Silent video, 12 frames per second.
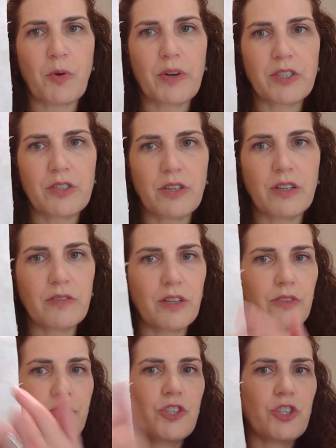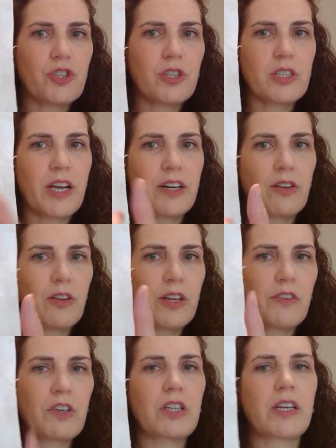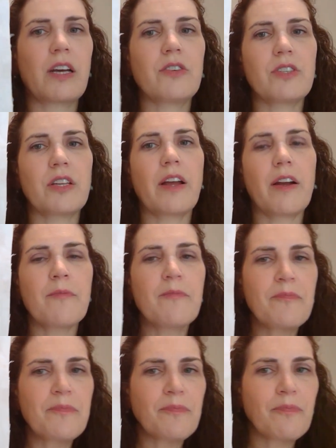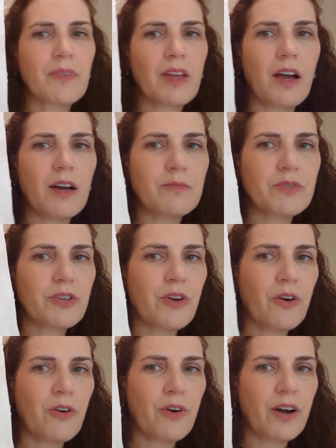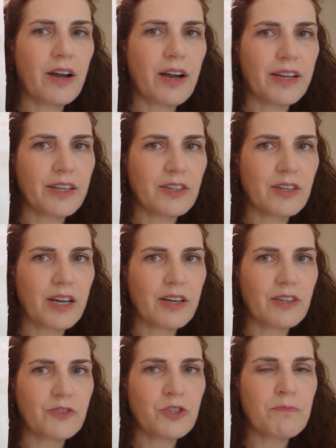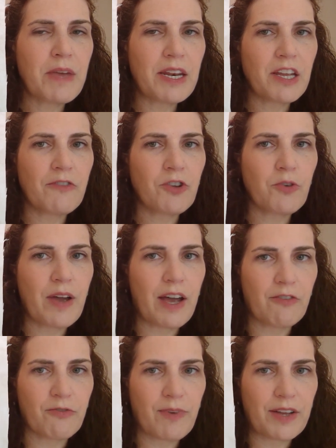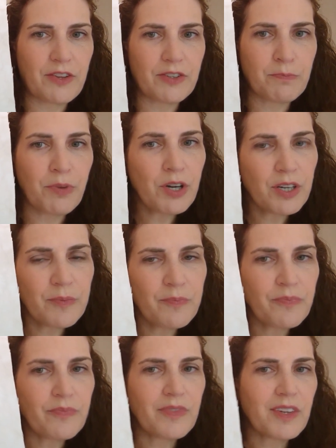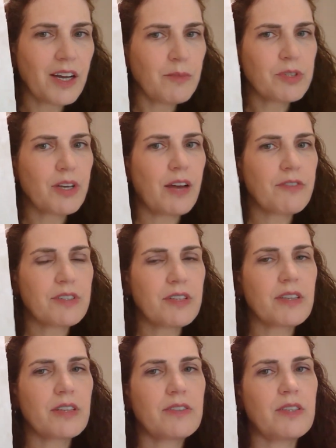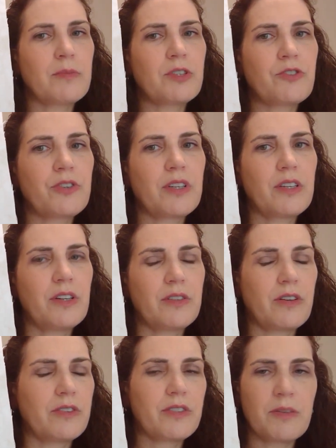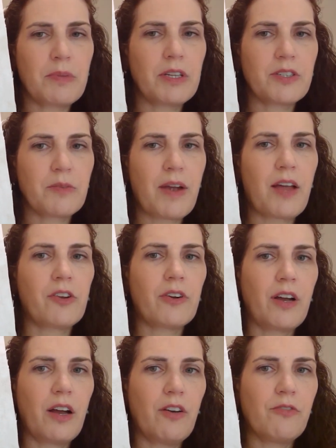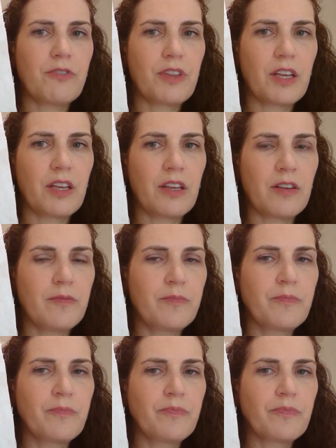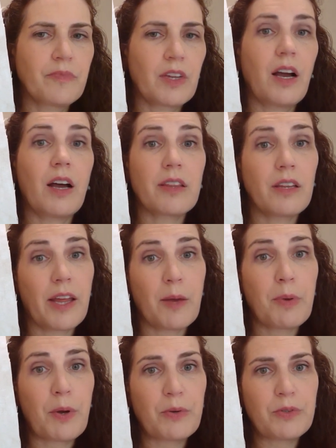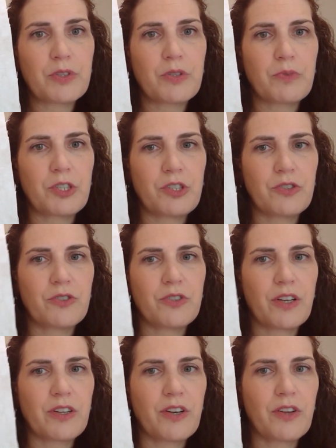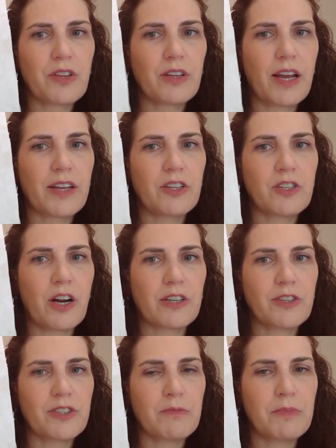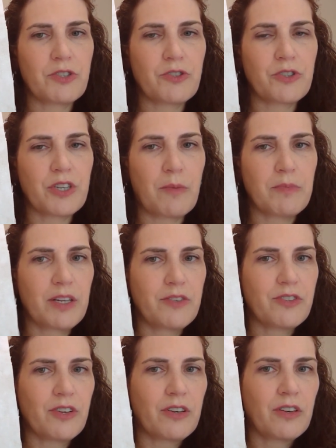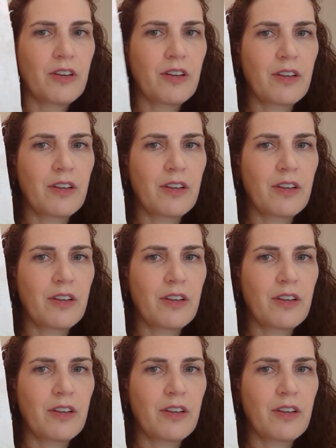going to, stitch the title and everything else in there. So I assume many of you have read this book. So obviously the symmetry, the symbolism rather of the lamppost, which is, the light and the darkness and Mr. Tumnus, and